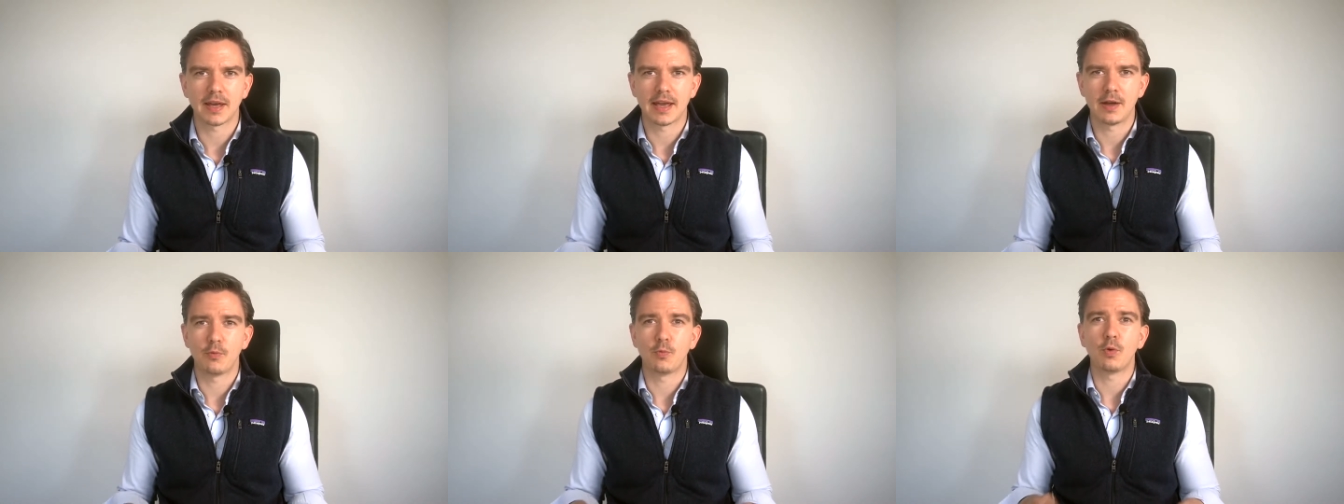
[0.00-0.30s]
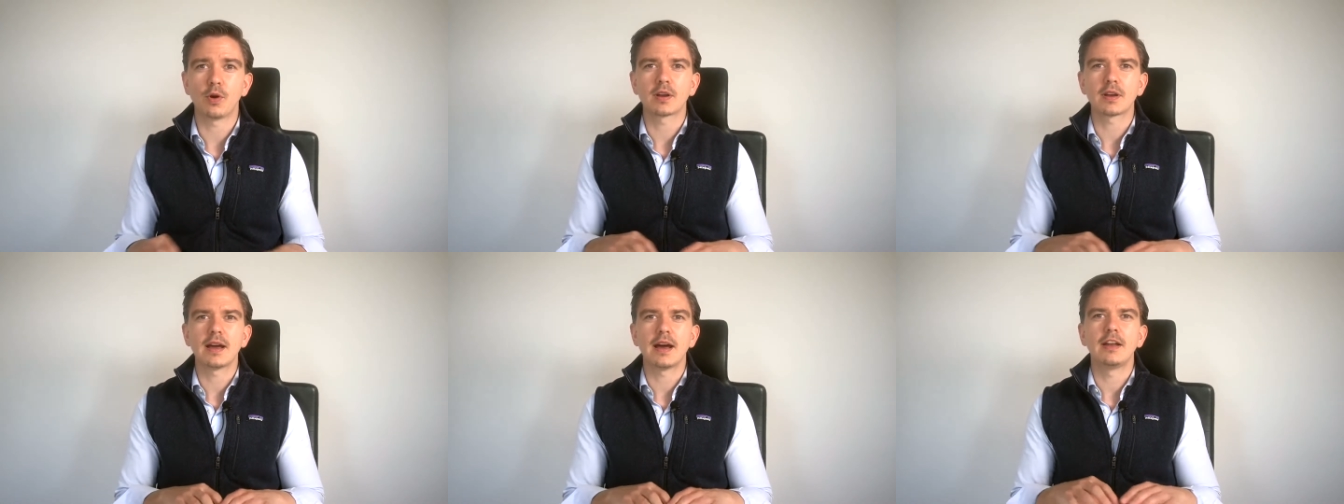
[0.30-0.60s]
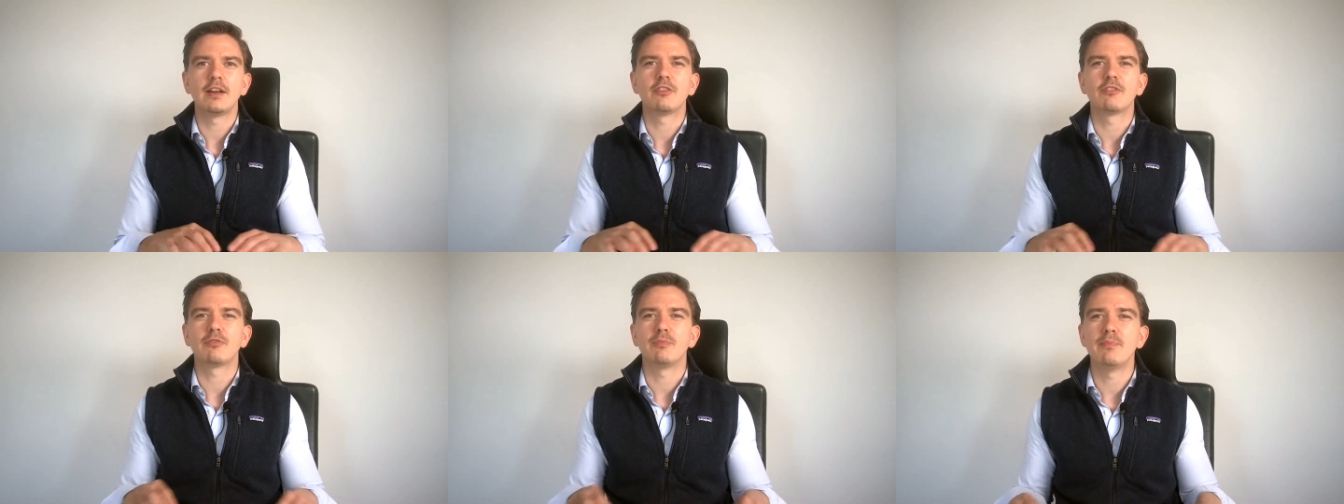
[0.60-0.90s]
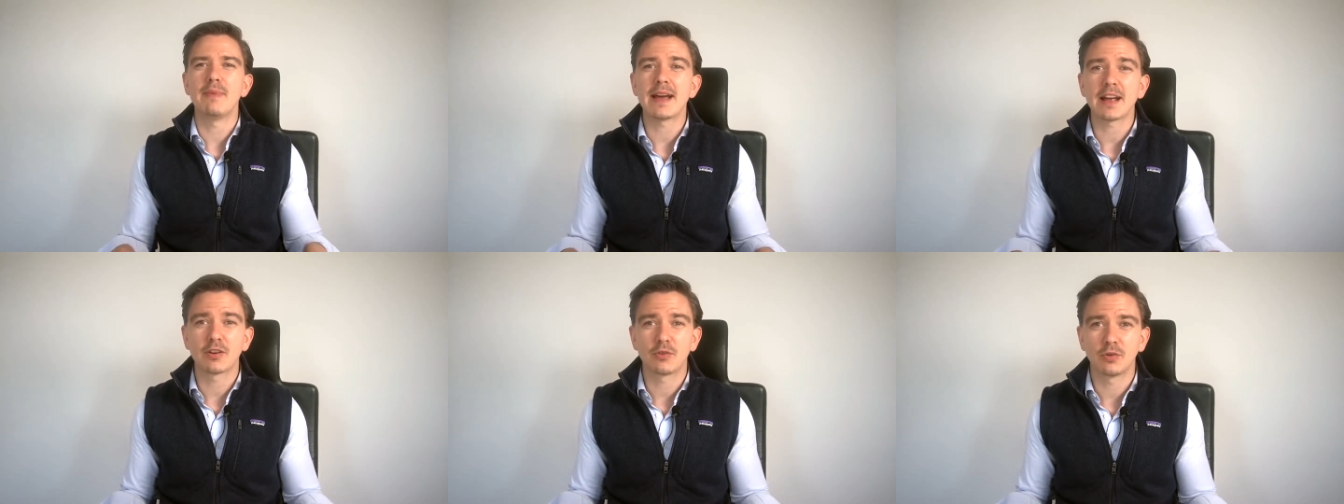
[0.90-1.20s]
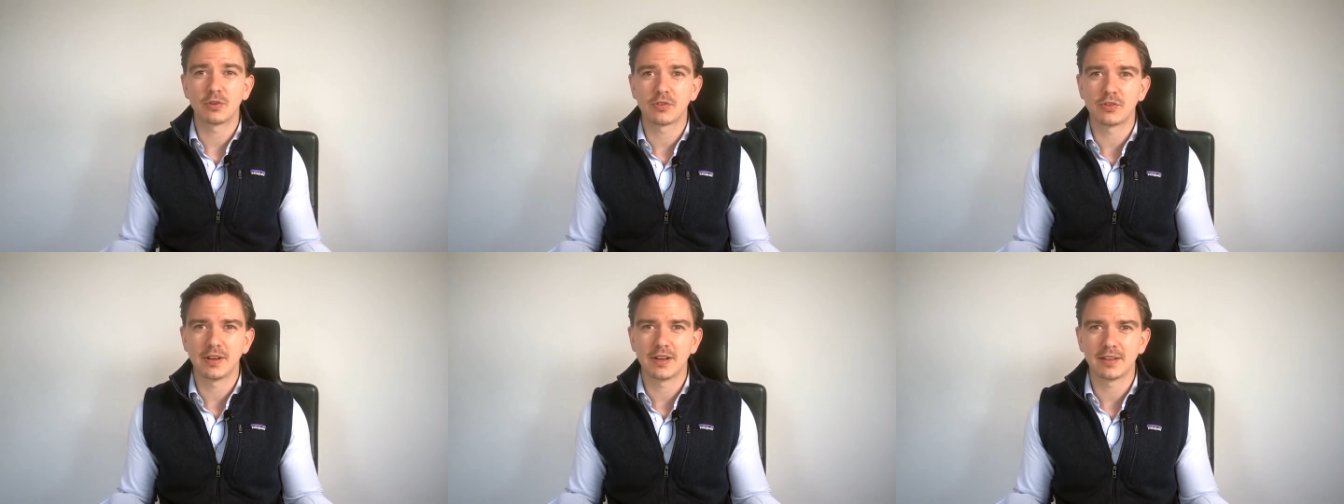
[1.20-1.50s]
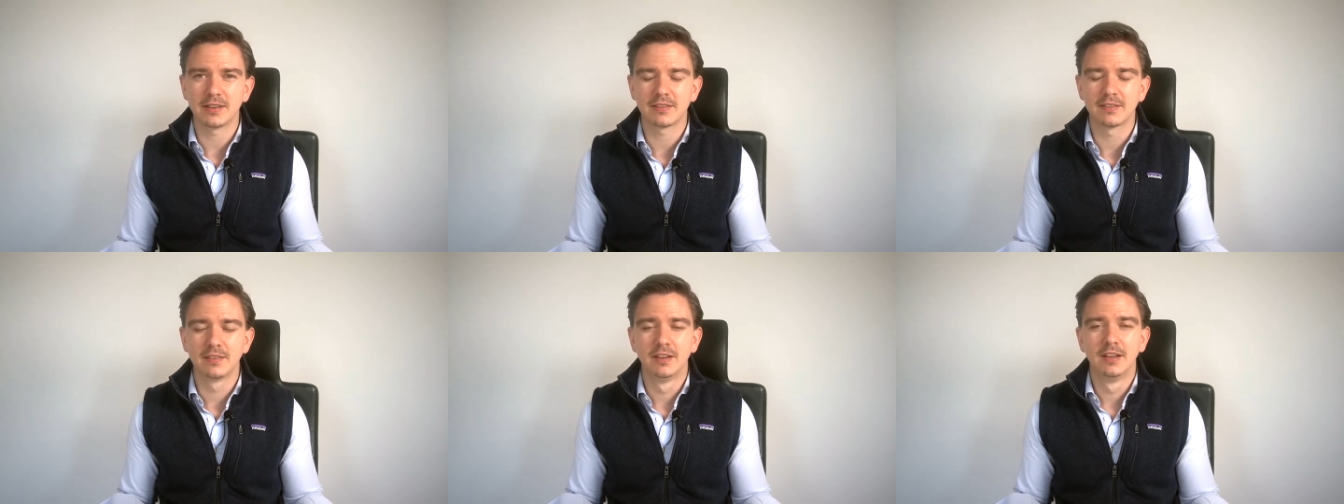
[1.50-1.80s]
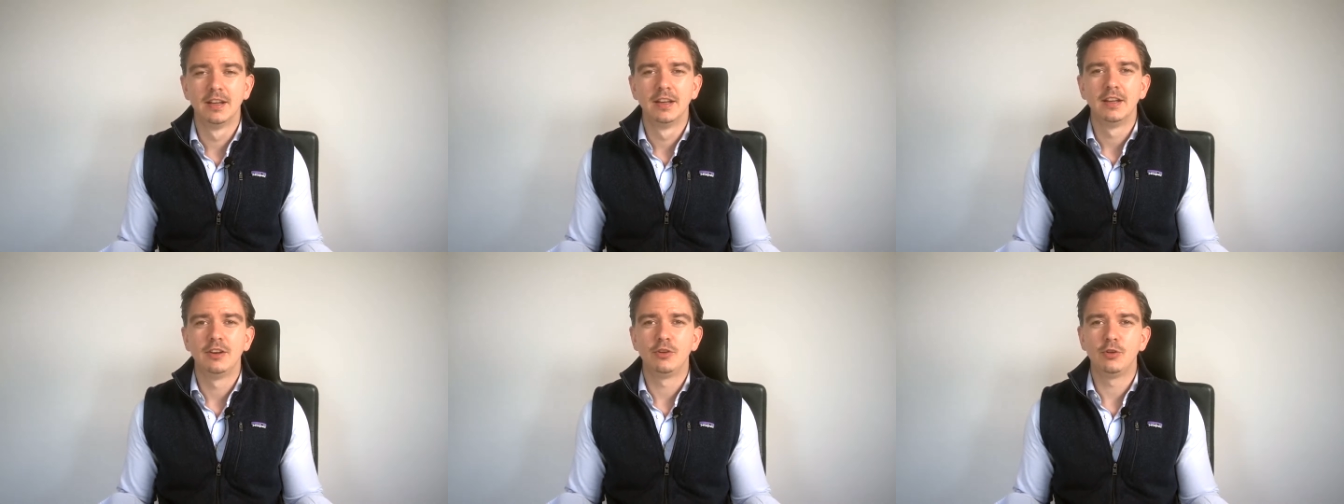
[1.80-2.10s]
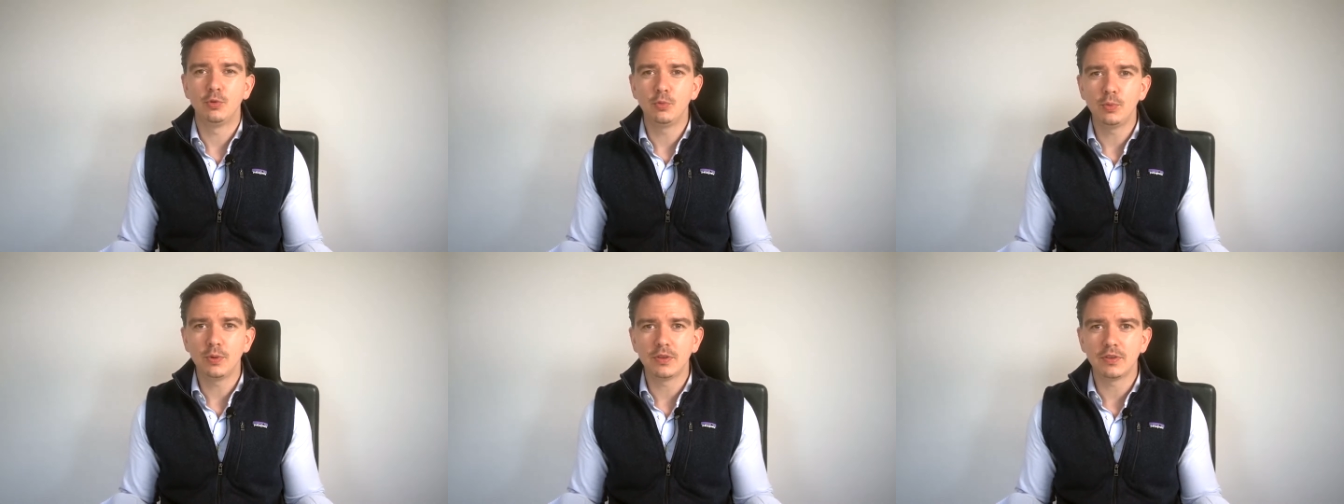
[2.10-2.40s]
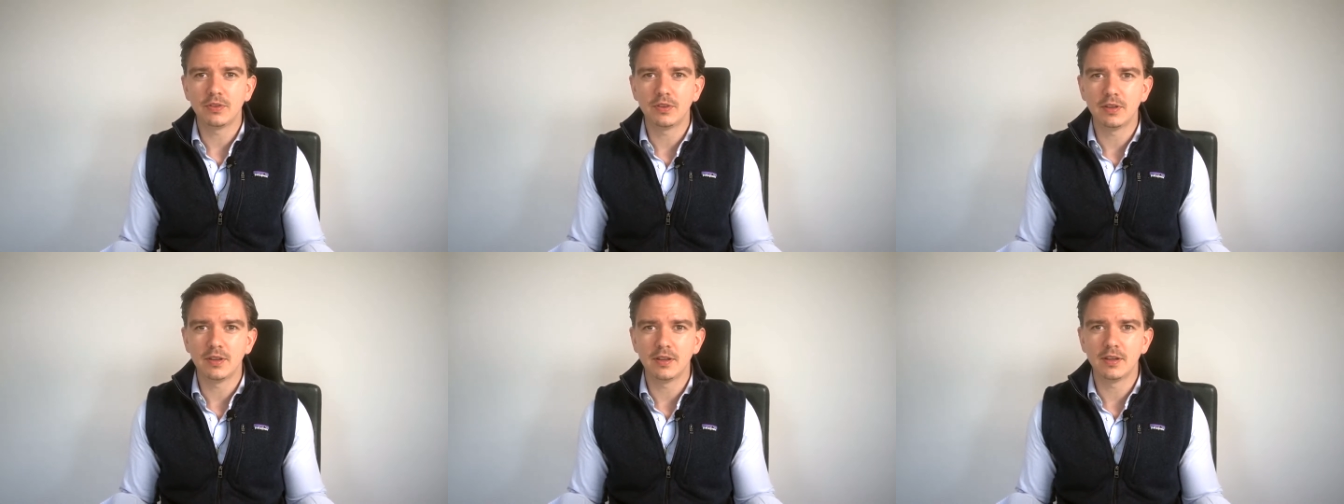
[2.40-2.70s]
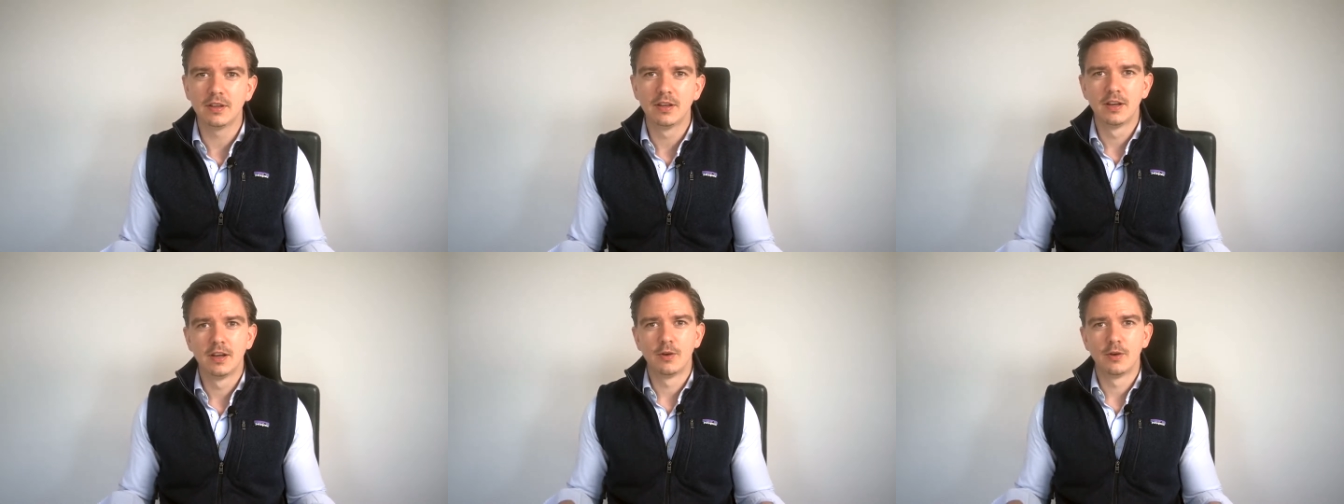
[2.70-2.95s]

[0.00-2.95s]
what kind of macro trends do we see,